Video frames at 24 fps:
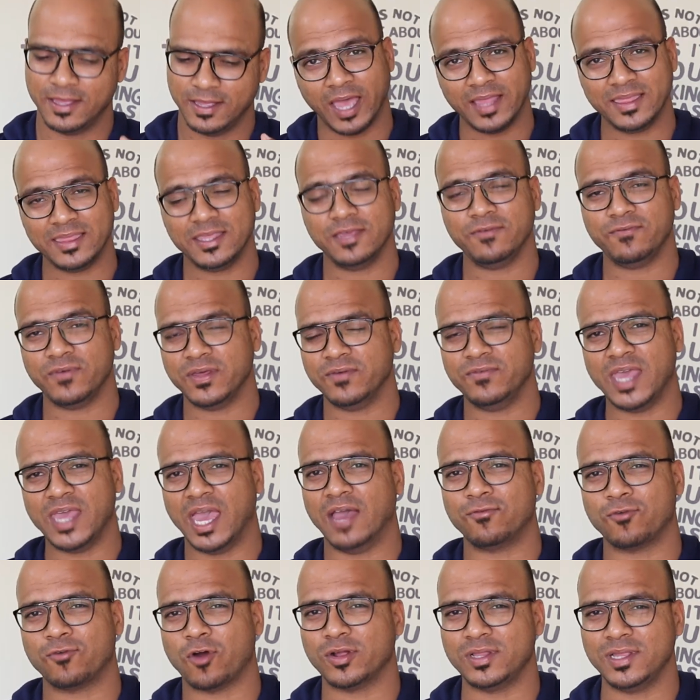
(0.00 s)
And we
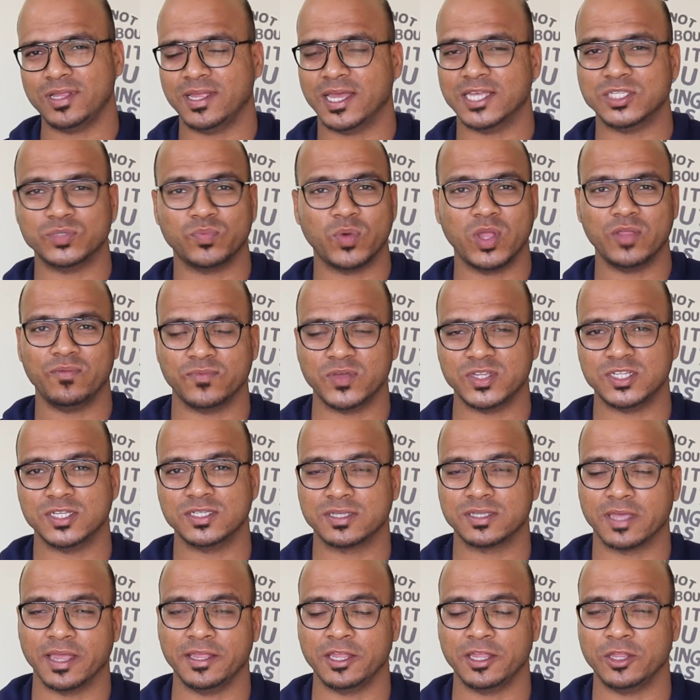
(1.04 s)
have Kotlin as well, which is
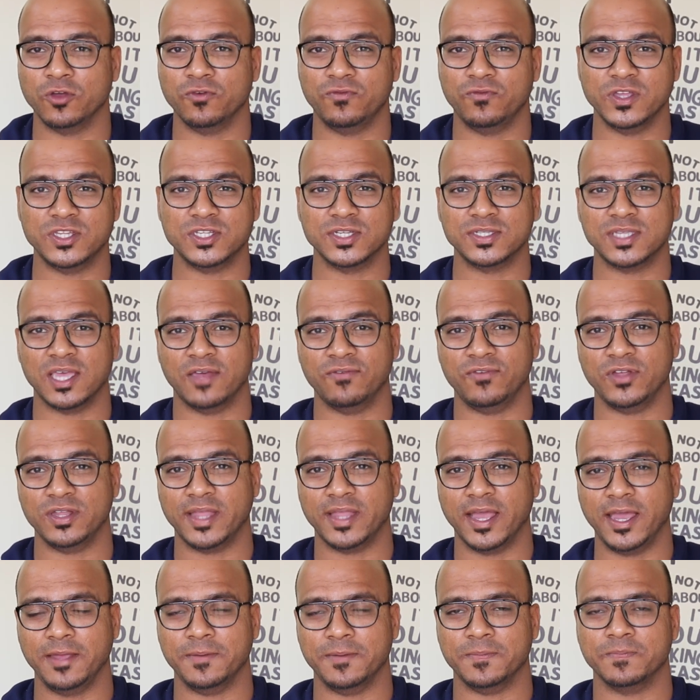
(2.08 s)
getting new features every
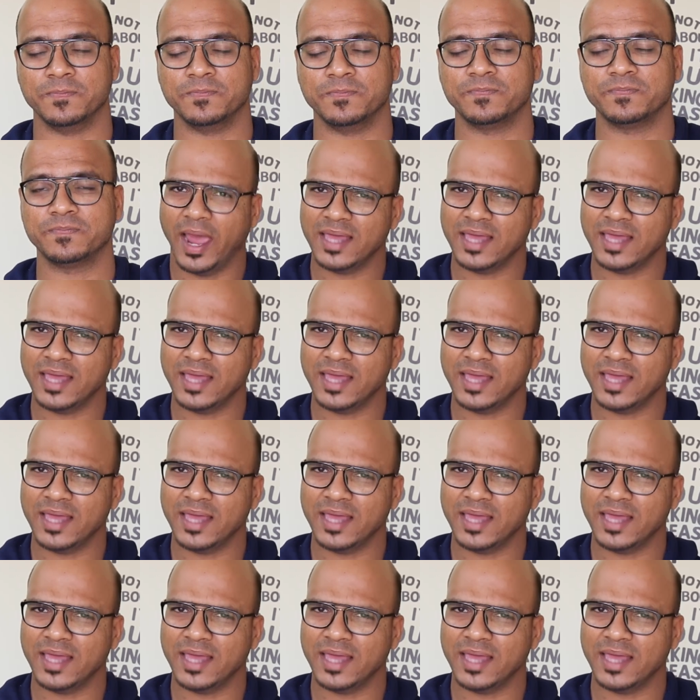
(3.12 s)
time.